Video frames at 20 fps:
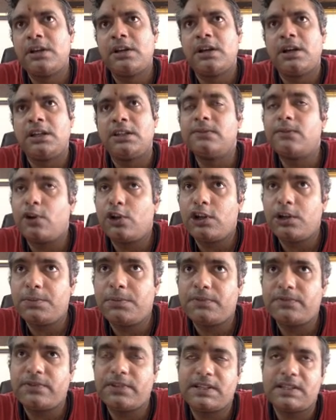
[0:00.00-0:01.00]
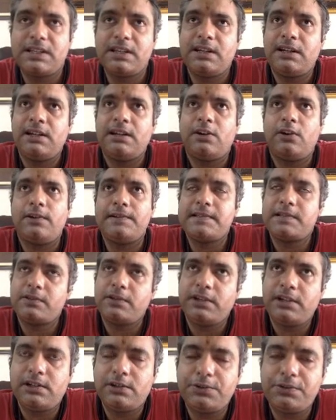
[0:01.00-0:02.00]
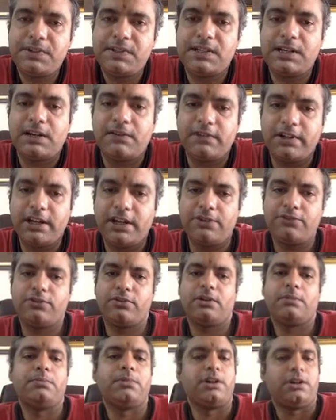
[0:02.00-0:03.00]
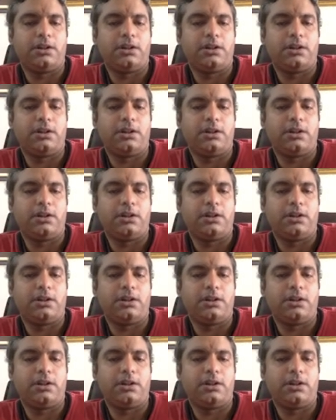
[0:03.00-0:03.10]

And the volume of the cell also includes Avogadro number,